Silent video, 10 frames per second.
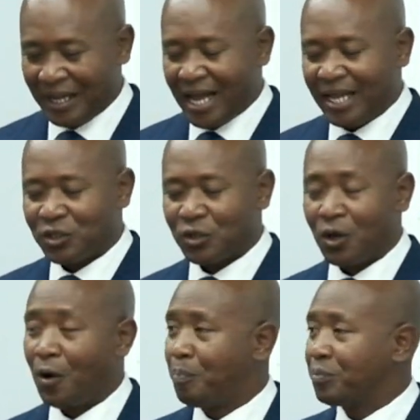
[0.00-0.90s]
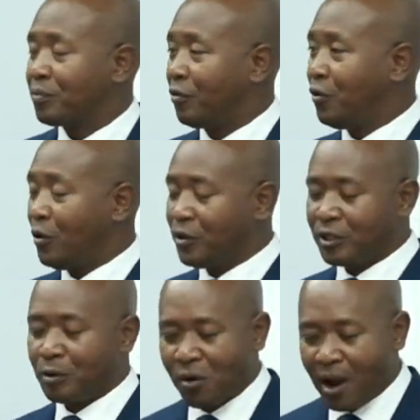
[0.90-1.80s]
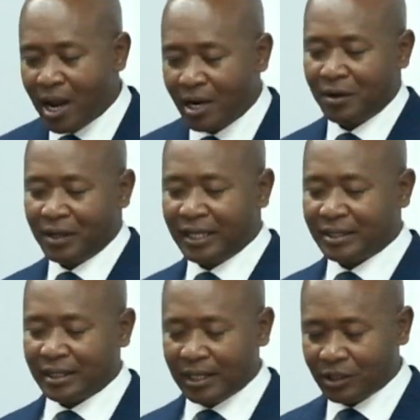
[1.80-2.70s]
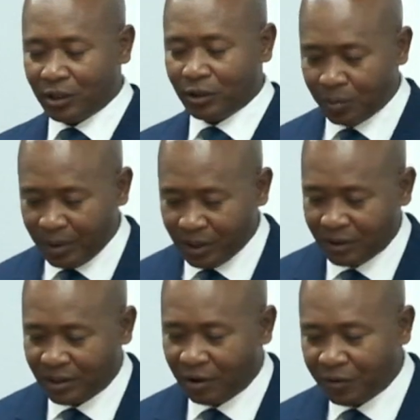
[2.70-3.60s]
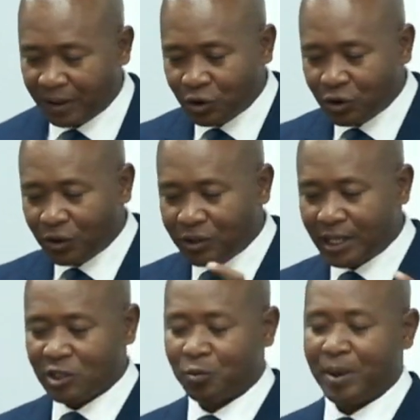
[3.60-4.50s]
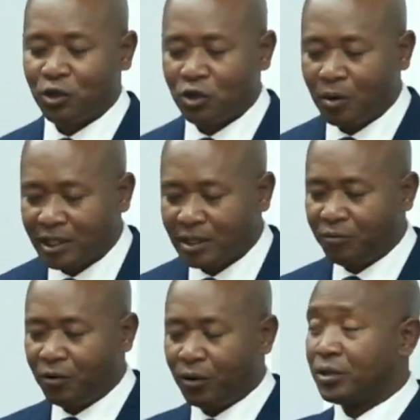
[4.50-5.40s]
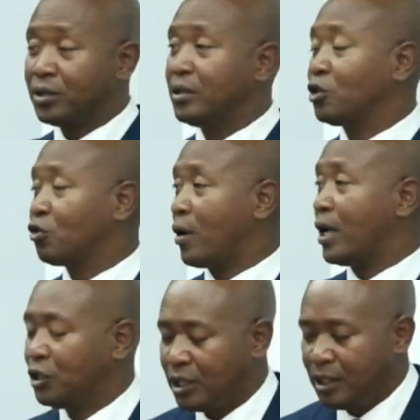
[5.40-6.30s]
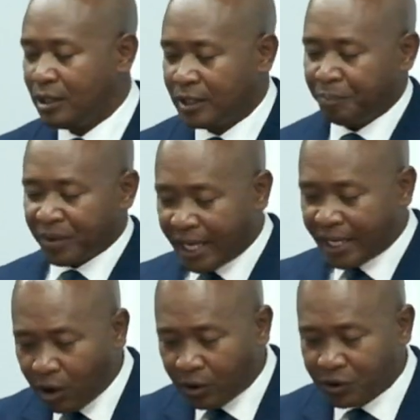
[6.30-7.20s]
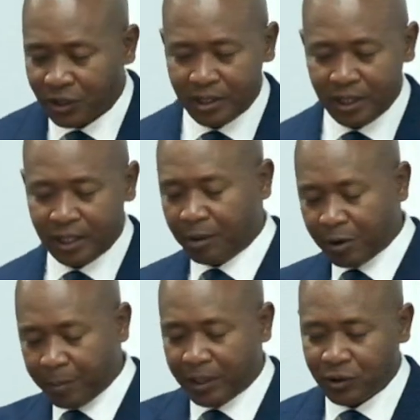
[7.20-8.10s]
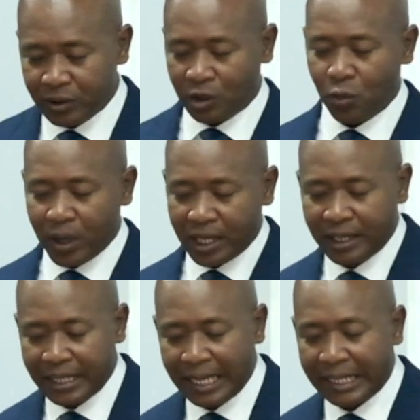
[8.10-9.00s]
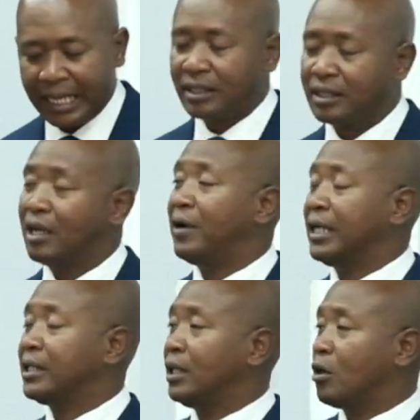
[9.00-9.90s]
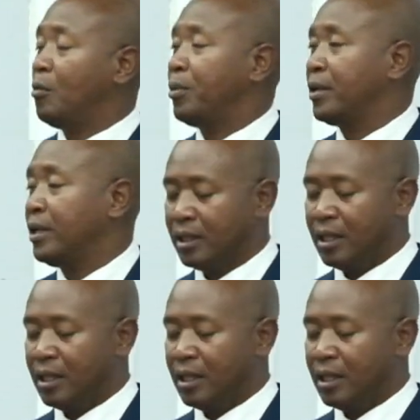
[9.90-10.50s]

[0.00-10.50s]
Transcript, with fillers: And so, first, prayer is essential to missions. African churches can spend so much time focusing on strategies and logistics and preparation that we can neglect a vital component